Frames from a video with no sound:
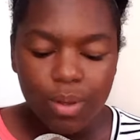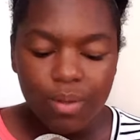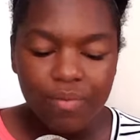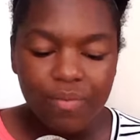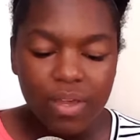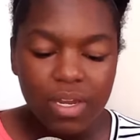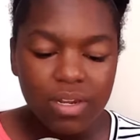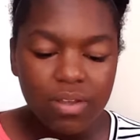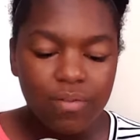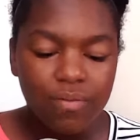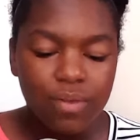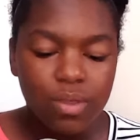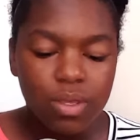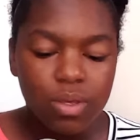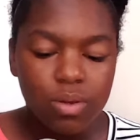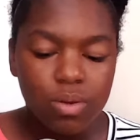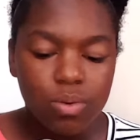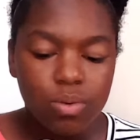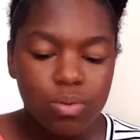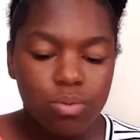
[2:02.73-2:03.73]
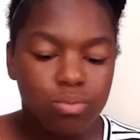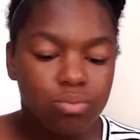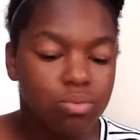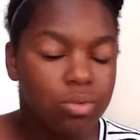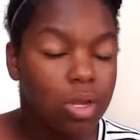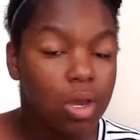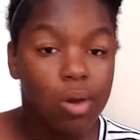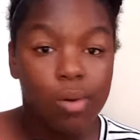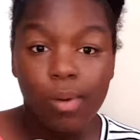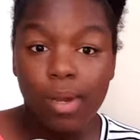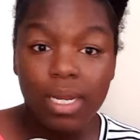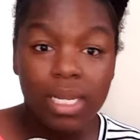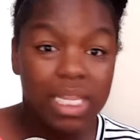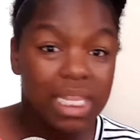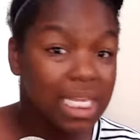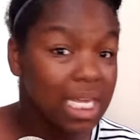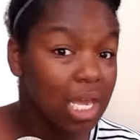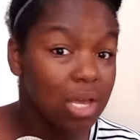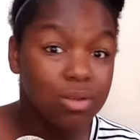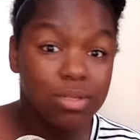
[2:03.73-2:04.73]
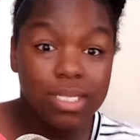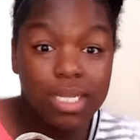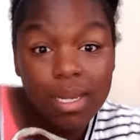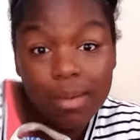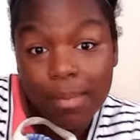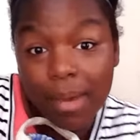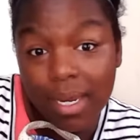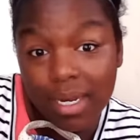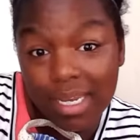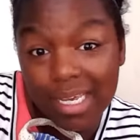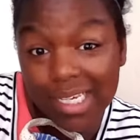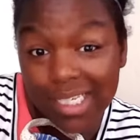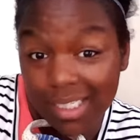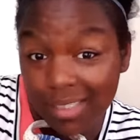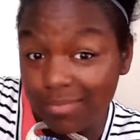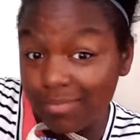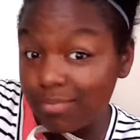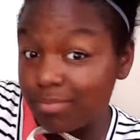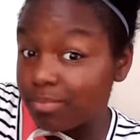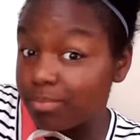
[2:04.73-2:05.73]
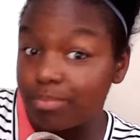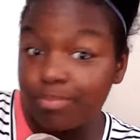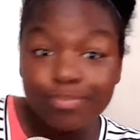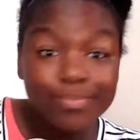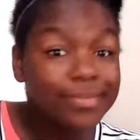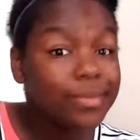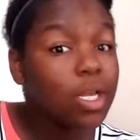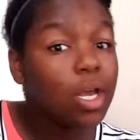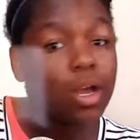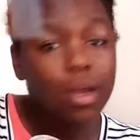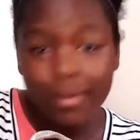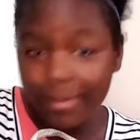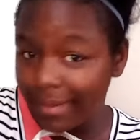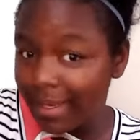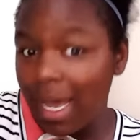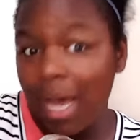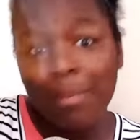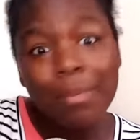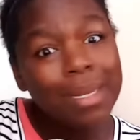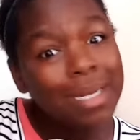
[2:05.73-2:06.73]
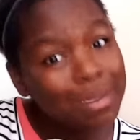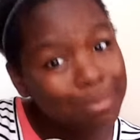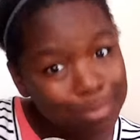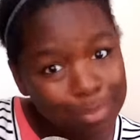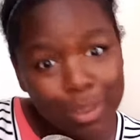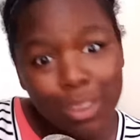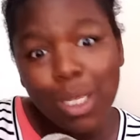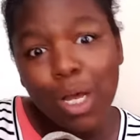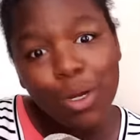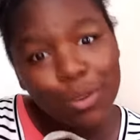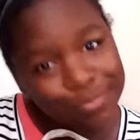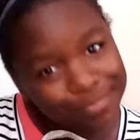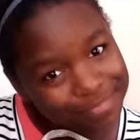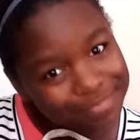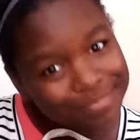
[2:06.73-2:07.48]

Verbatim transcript: if any of you know anything else that I might need, comment it below.